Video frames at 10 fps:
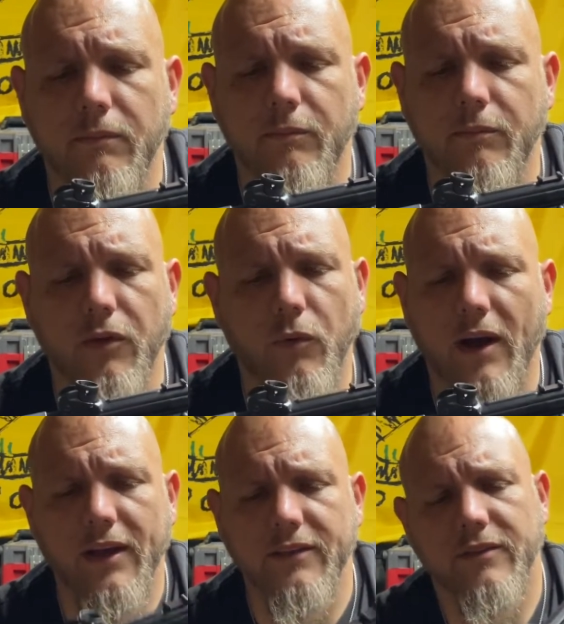
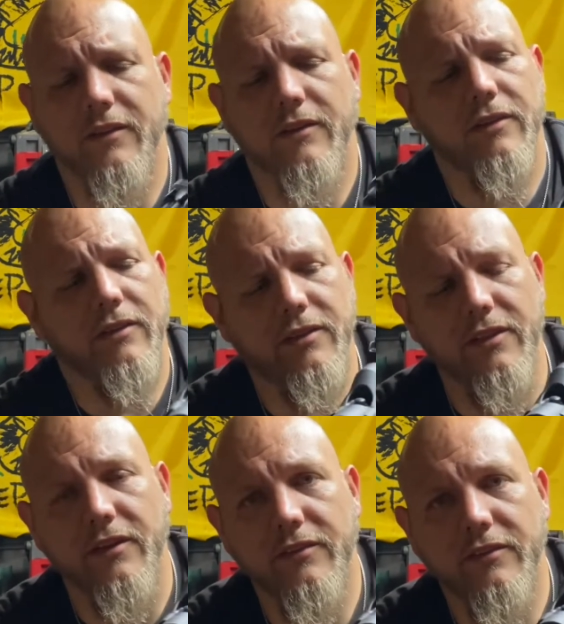Otherwise,
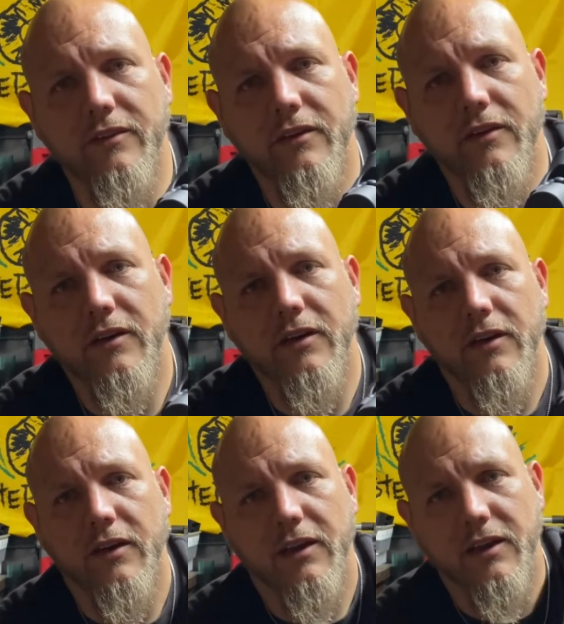this
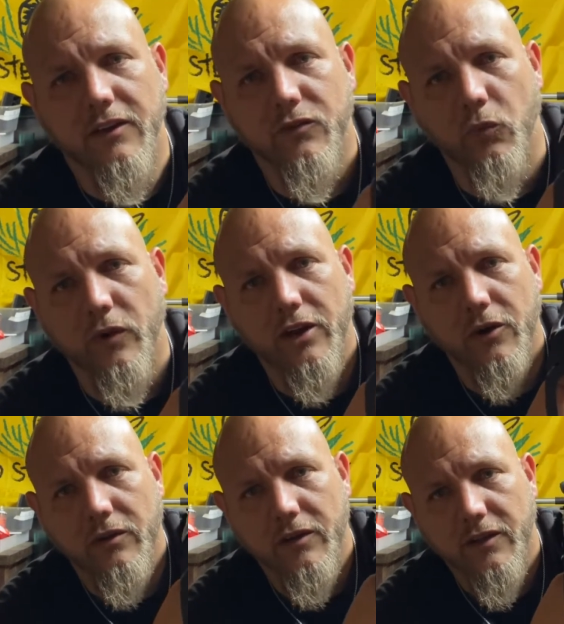is
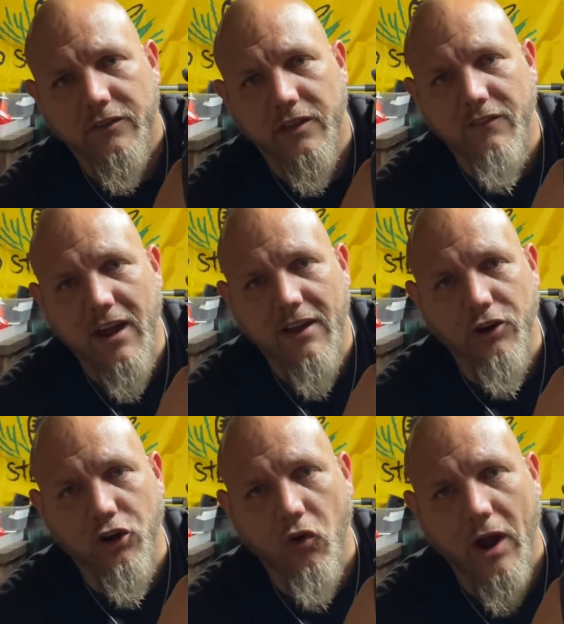windowed instead of having a
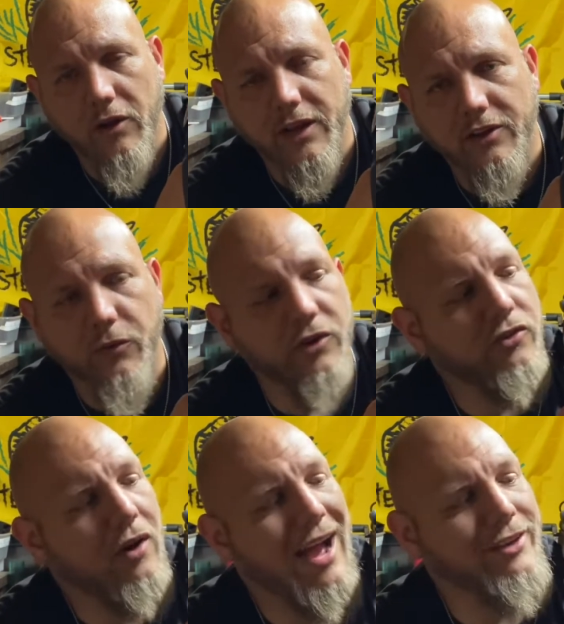crown like the
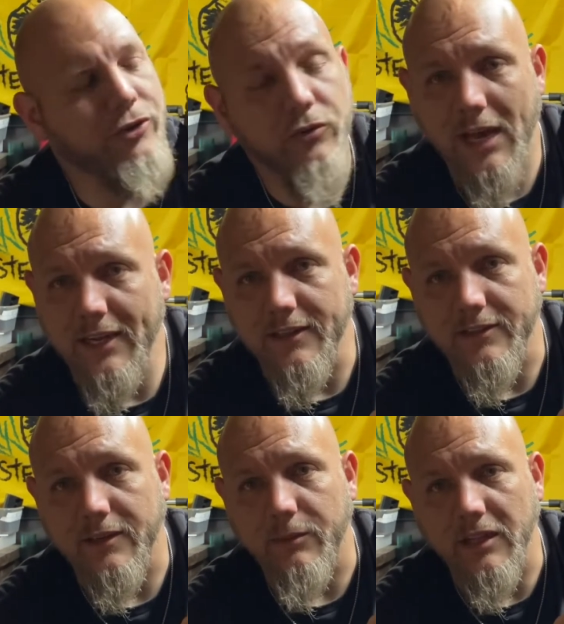original. I do like
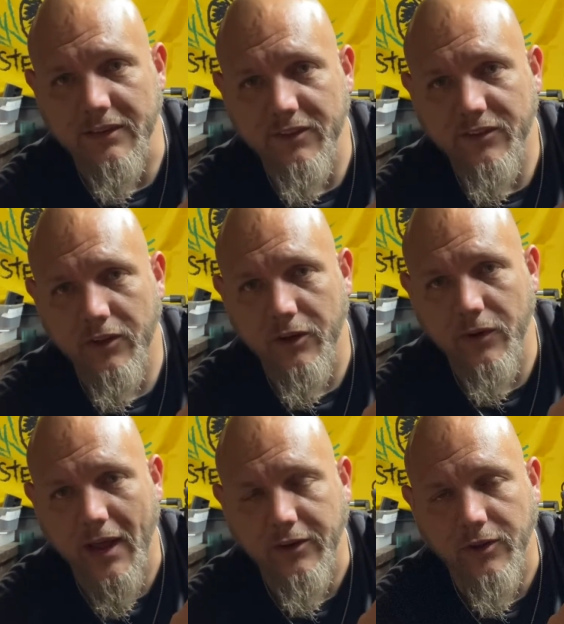this. I'm going to leave this alone.
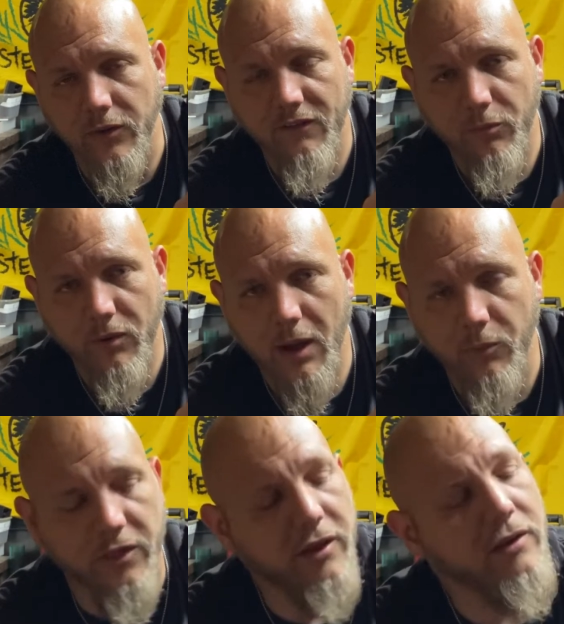I don't have a problem
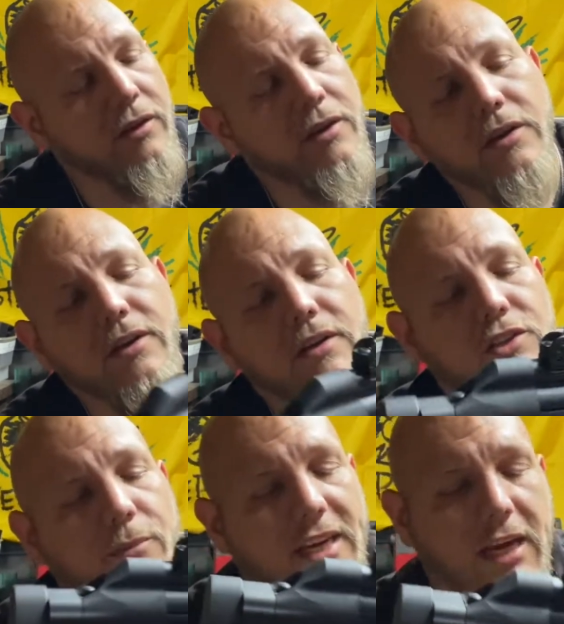with it,
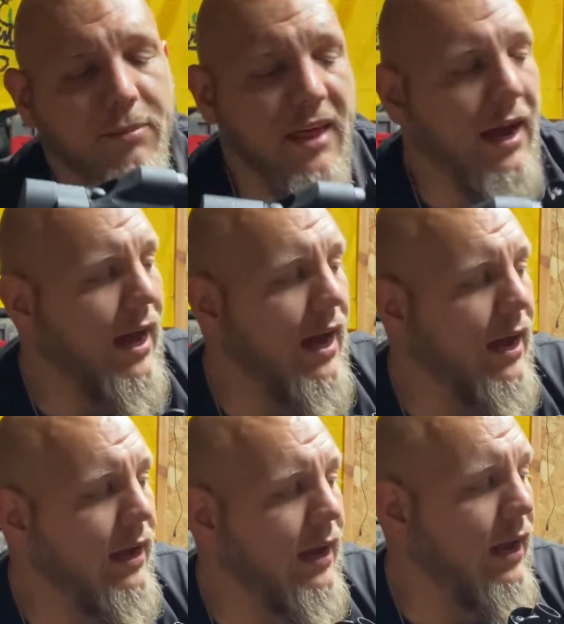so I'm going to keep that
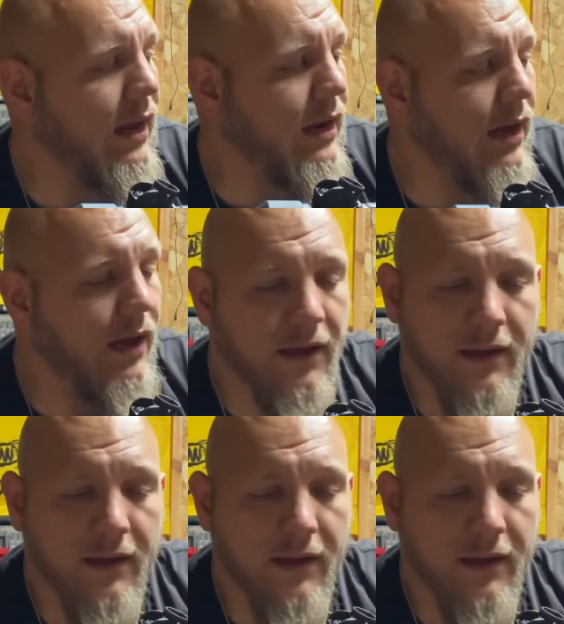guy. And I